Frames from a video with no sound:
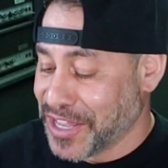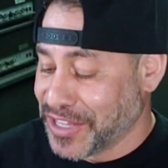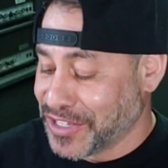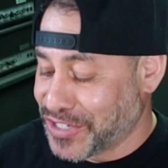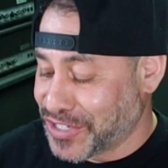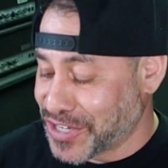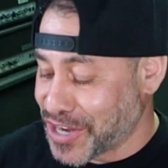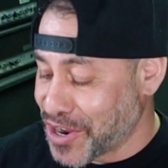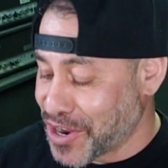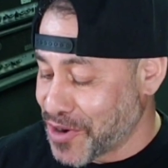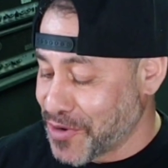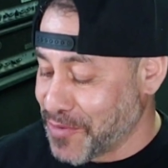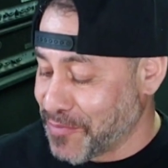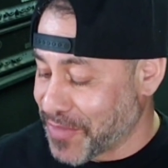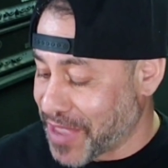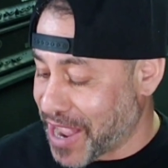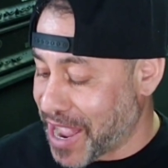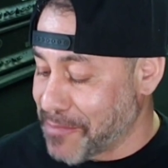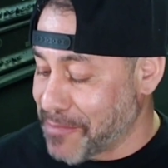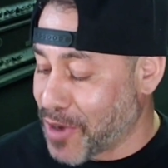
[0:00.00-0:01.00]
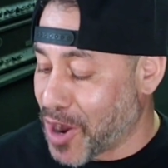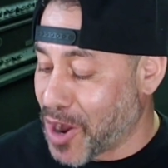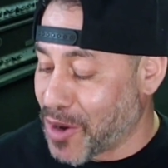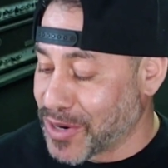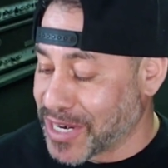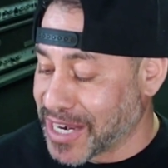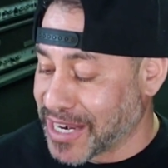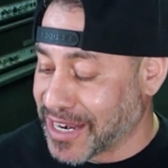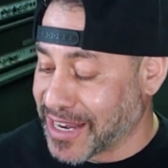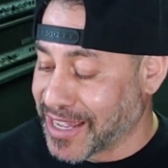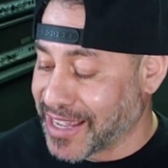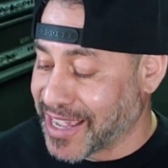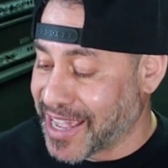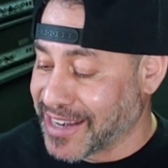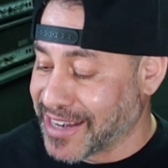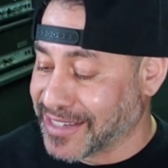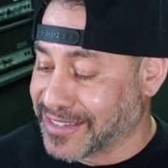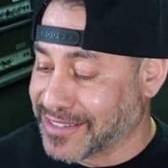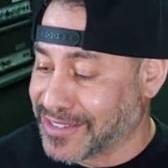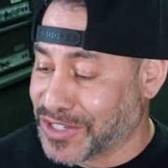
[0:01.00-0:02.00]
So I bought one at
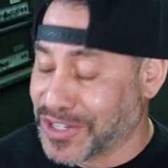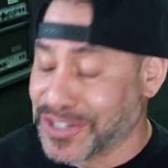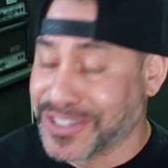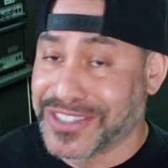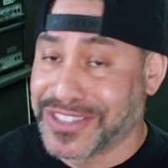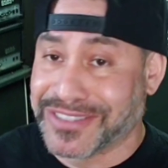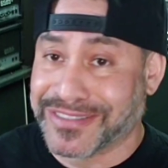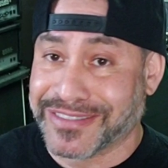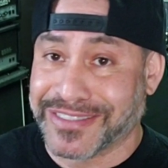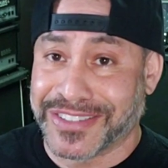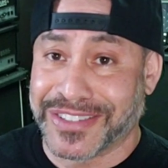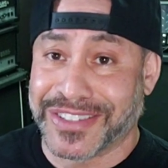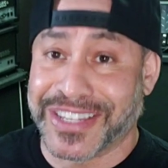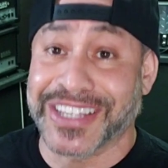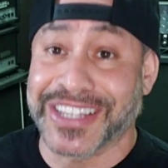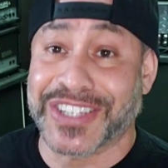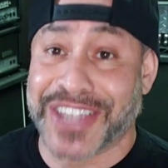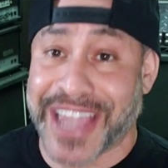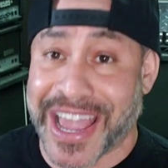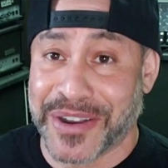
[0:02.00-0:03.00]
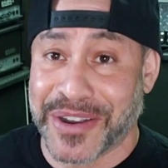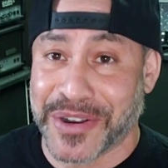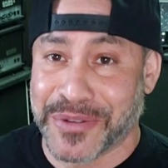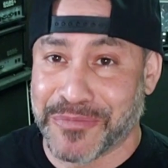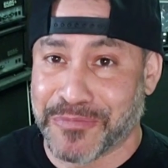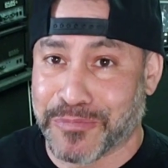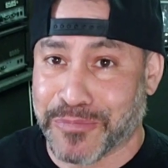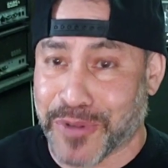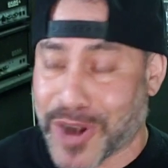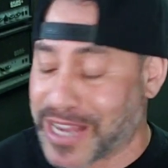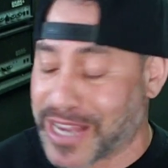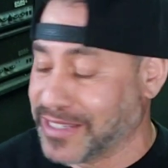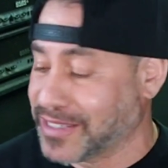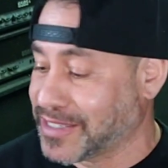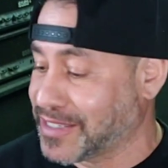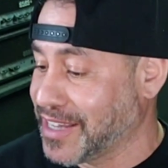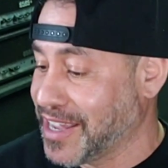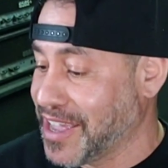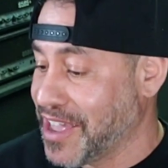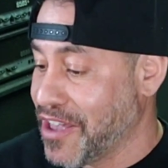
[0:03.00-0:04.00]
a good discounted
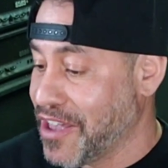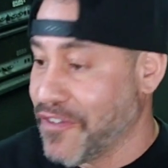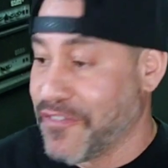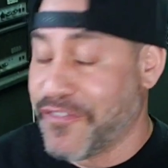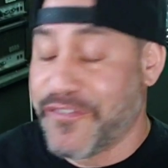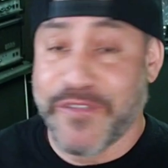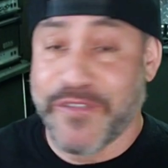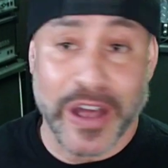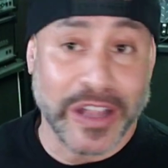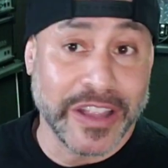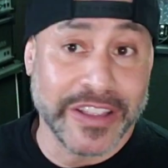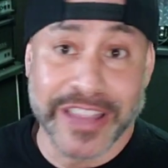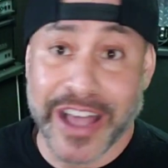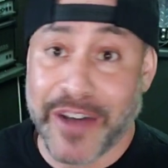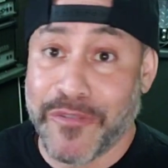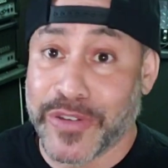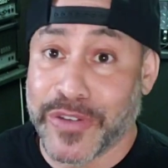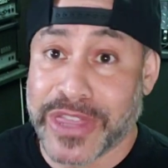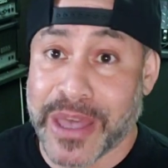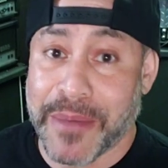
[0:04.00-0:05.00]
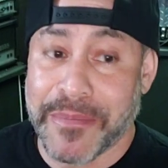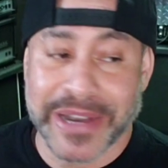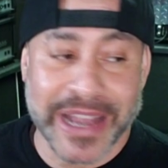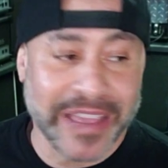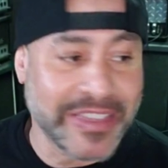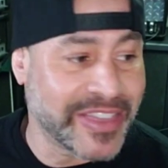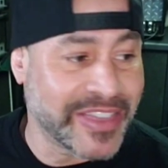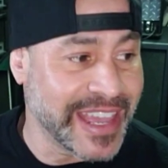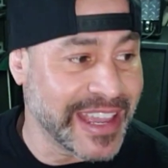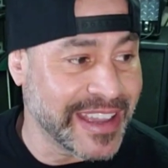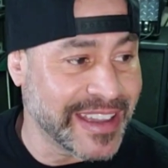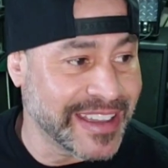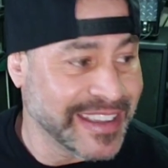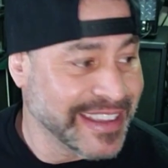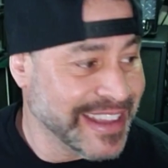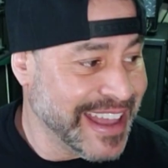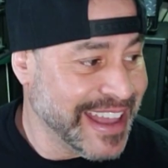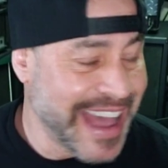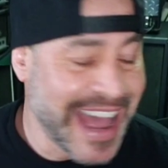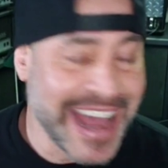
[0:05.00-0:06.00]
price, fell in love with them. And I think,
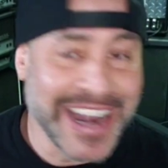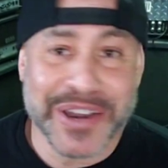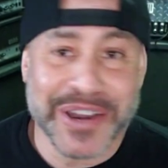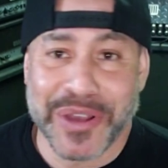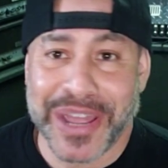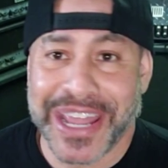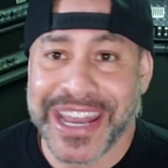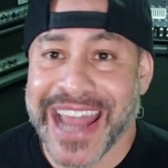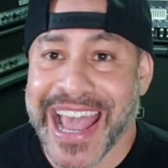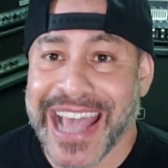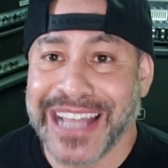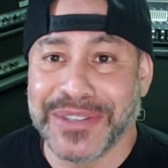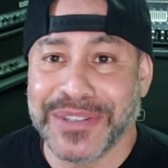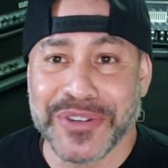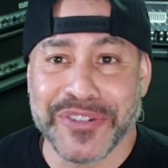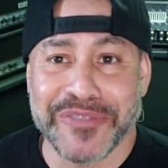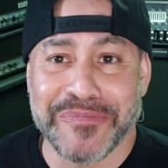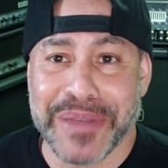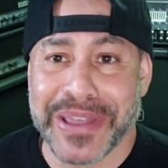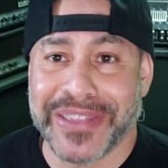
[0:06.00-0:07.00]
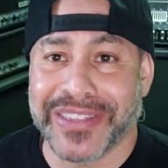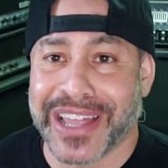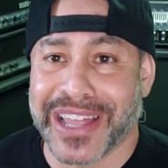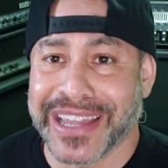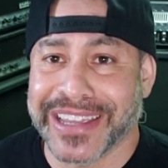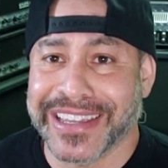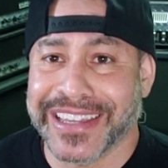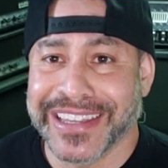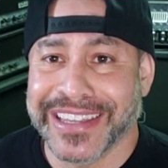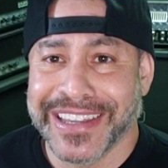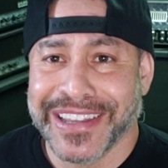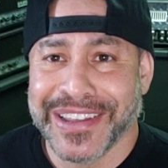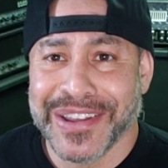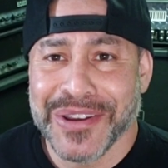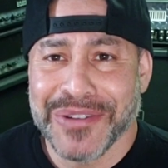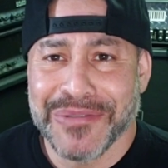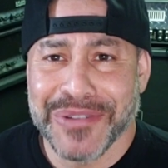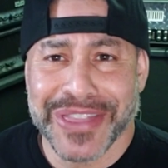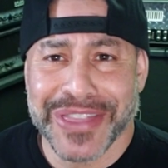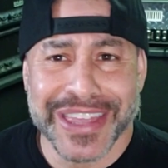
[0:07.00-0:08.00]
I don't know, it had to have been like
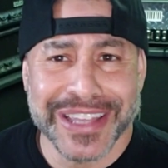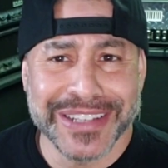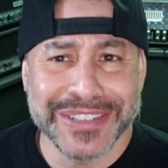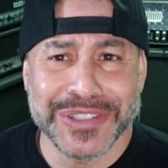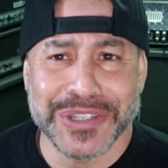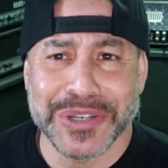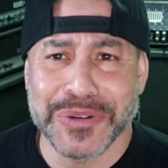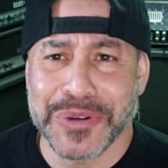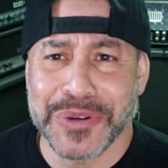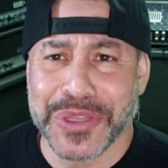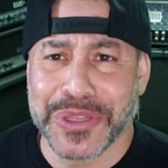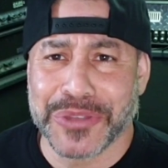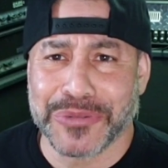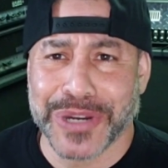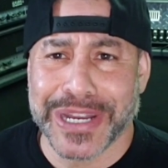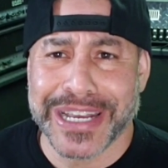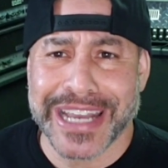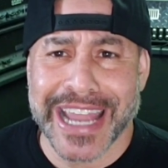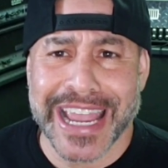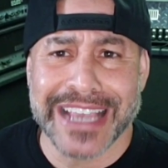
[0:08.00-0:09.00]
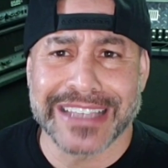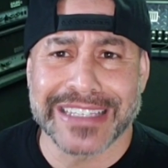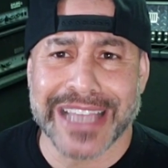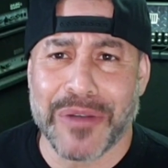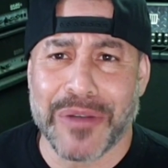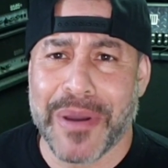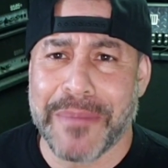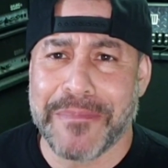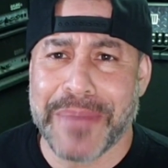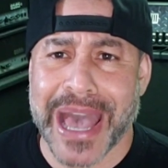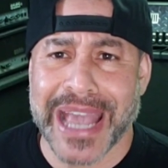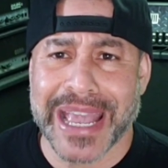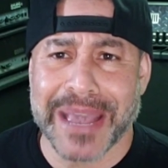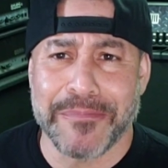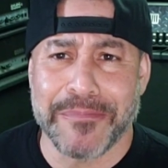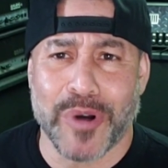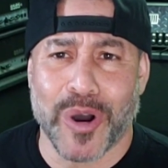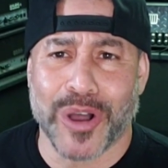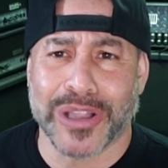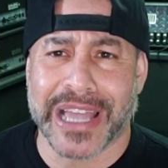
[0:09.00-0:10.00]
within 2 or 3 days, I went back
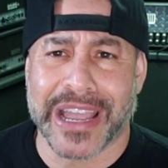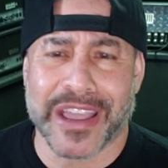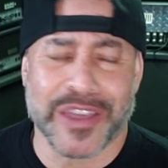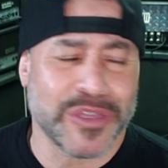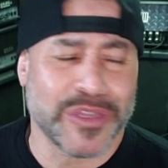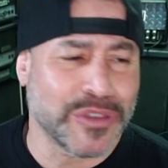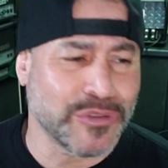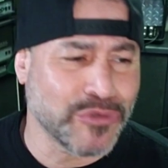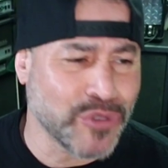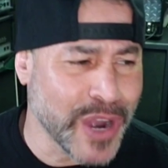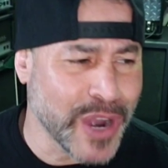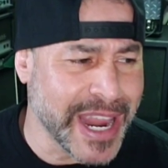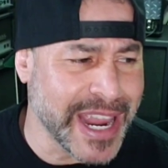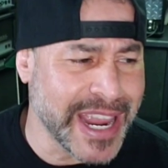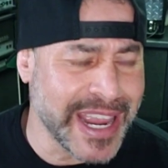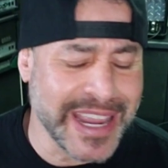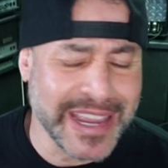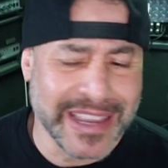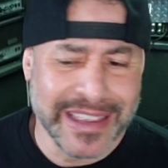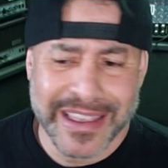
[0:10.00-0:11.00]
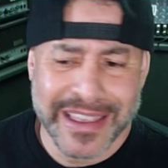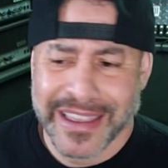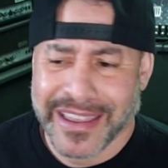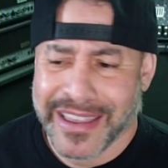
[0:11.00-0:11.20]
and bought like three.